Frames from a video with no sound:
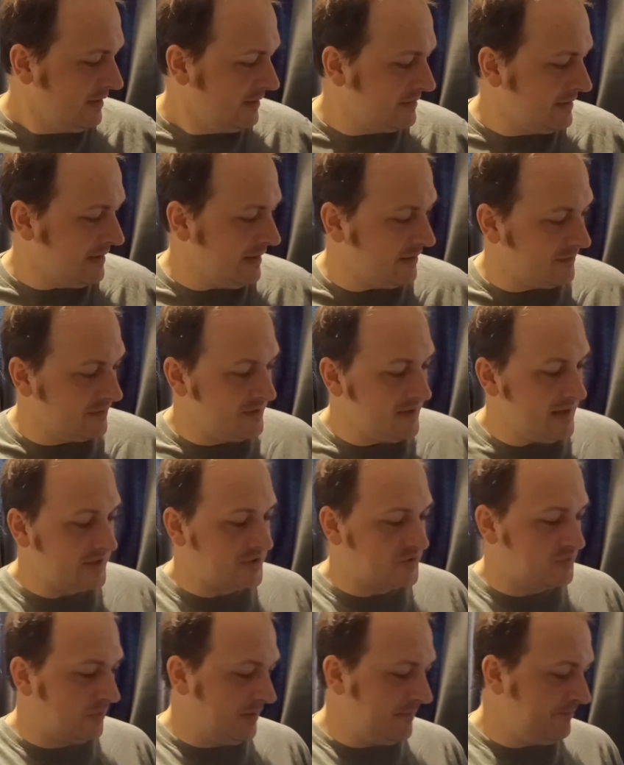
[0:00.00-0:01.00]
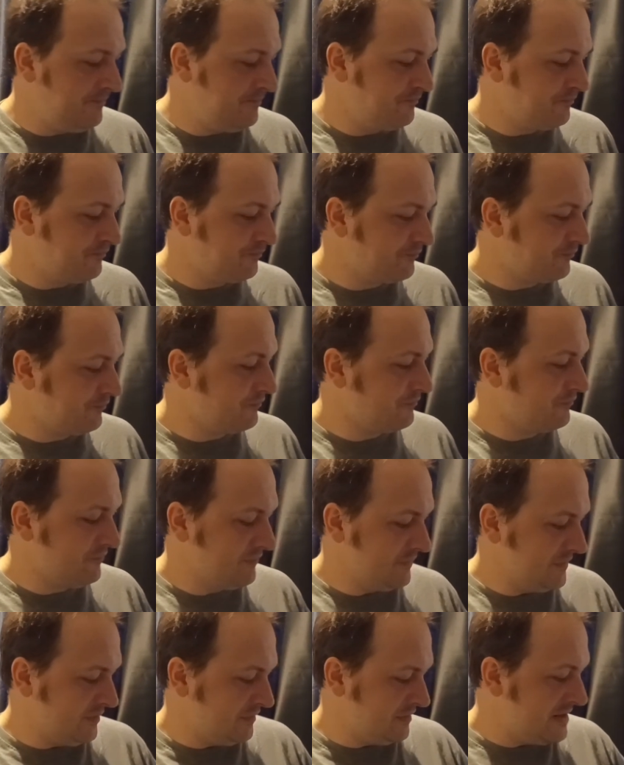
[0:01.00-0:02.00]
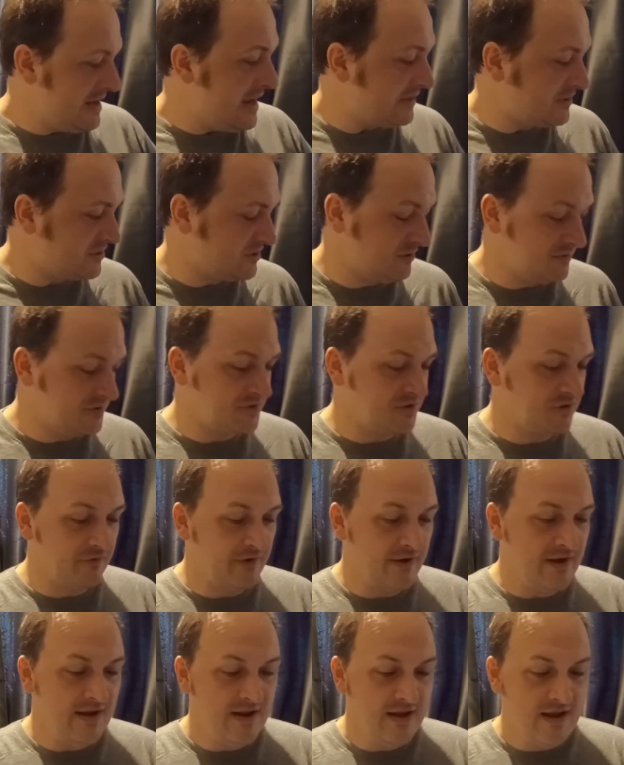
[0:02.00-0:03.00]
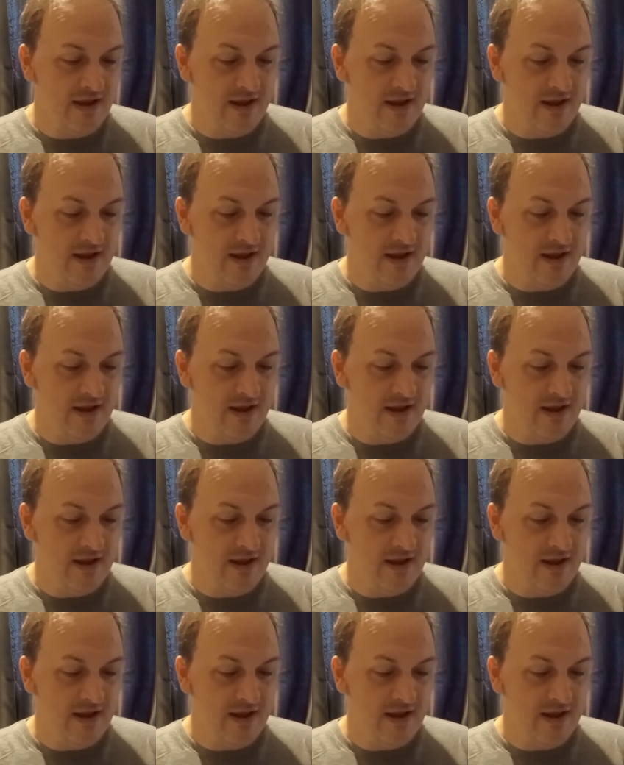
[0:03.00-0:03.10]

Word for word: Now the next one, or the next lot, sorry,